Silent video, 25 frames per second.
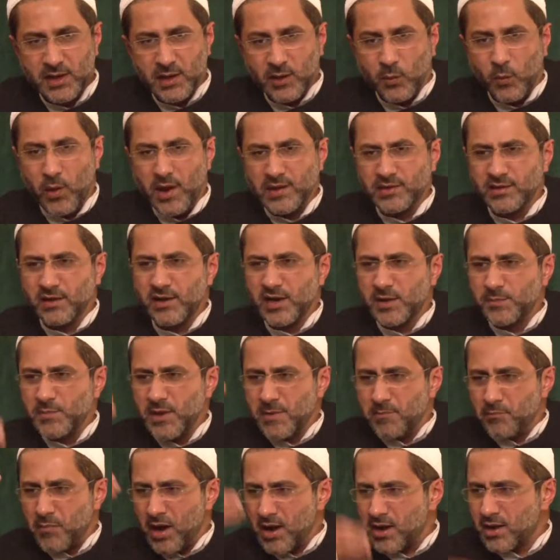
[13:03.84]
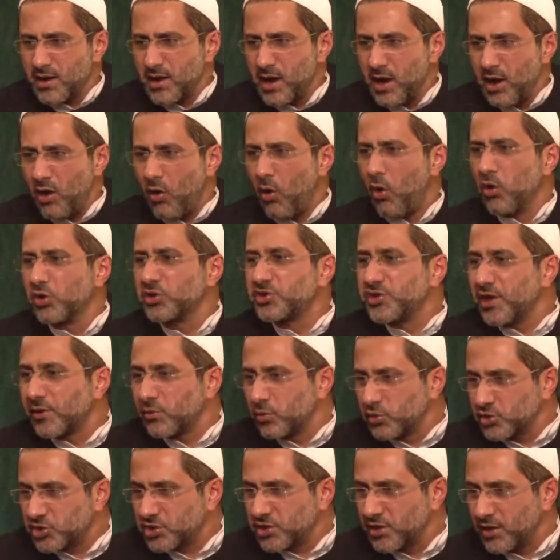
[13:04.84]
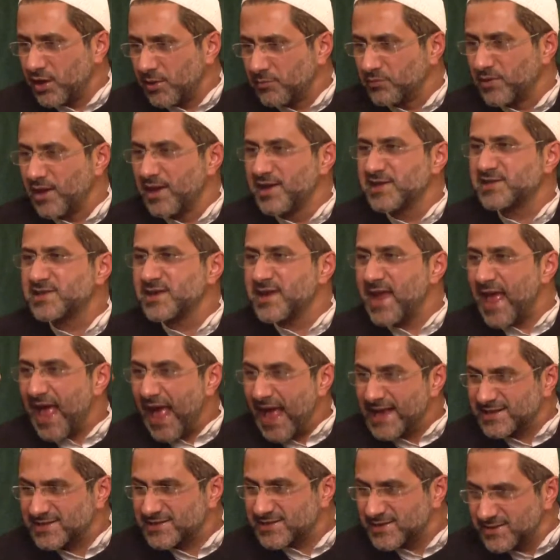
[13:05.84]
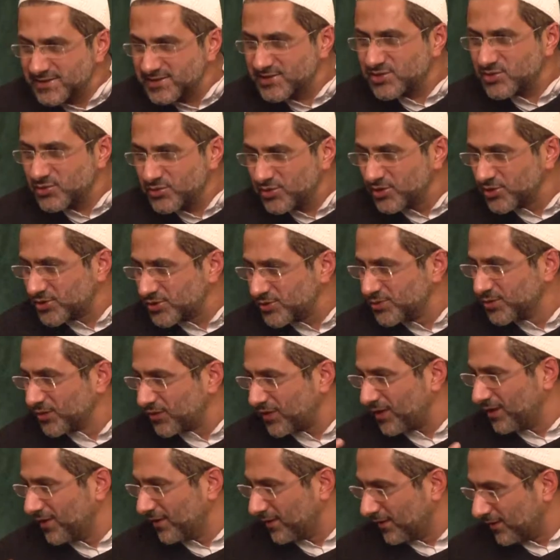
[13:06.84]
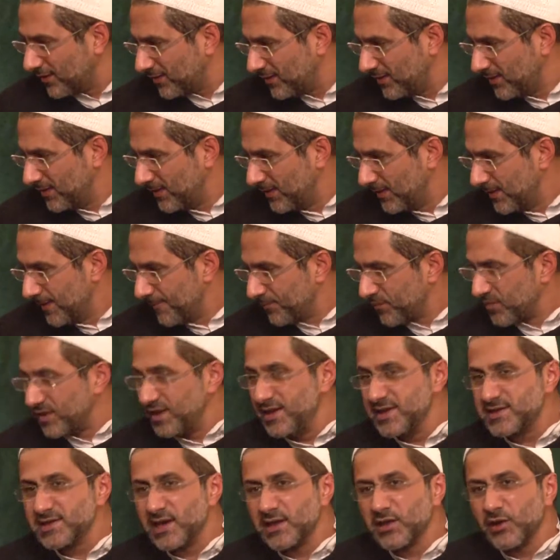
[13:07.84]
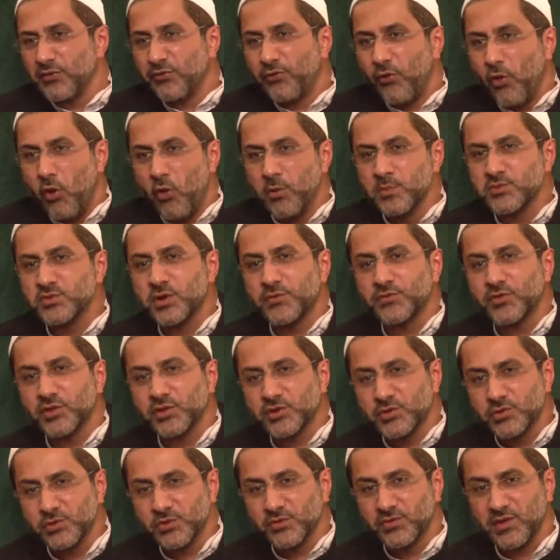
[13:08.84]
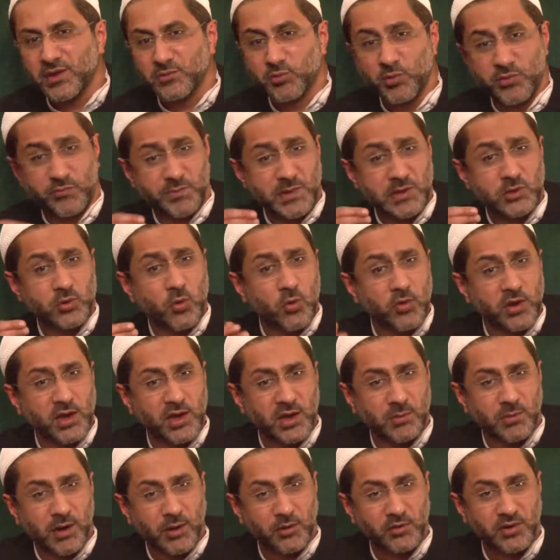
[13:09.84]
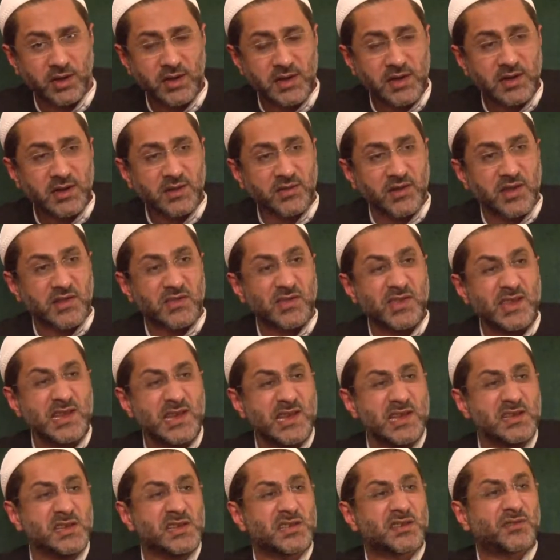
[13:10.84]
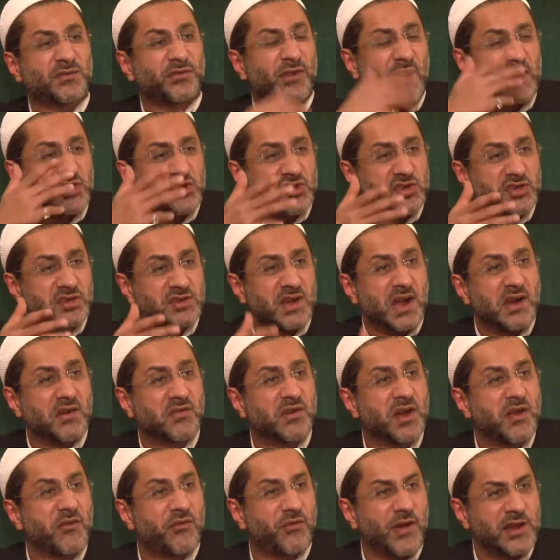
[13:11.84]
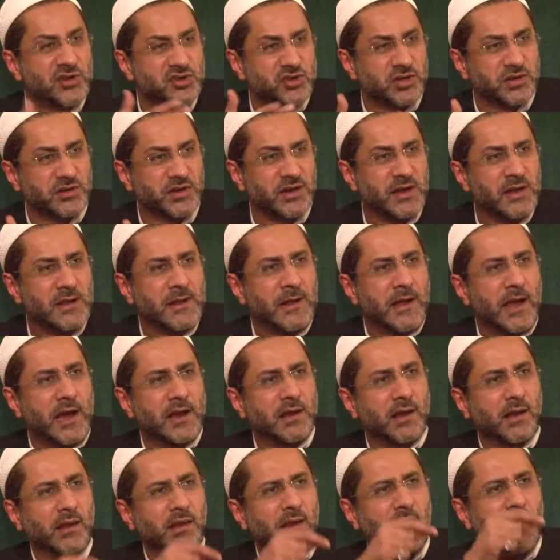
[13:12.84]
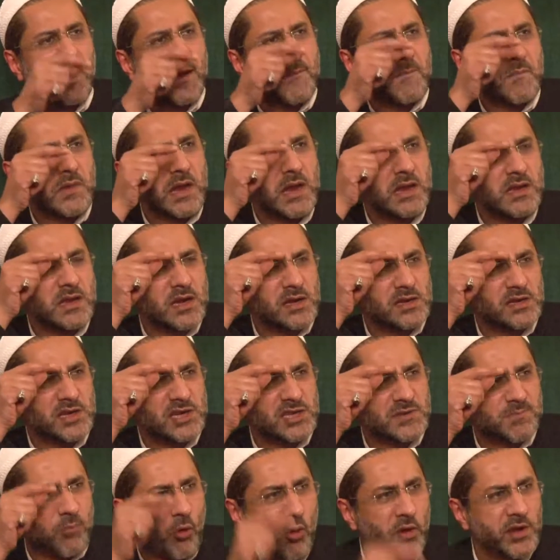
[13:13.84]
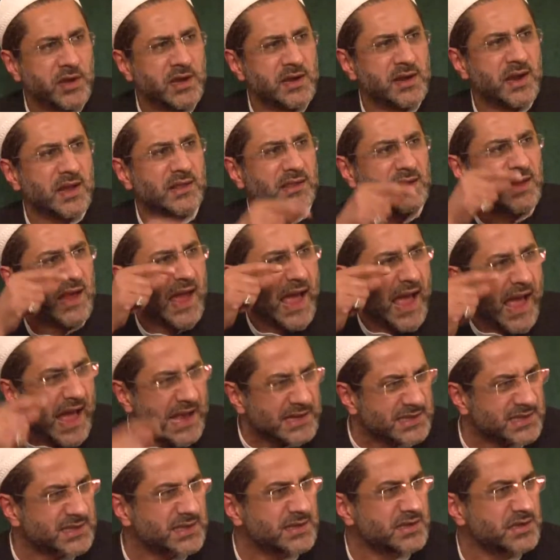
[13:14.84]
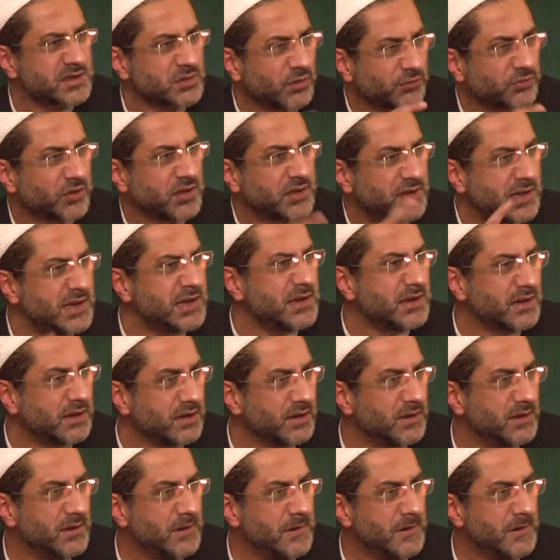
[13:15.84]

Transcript: Whether it be Mecca or Jerusalem, there is an essence to the truth here. These are the forms of the truth that we've been talking about. The deen is fashioned and refashioned. And Allah immediately is pointing at the essence of the deen.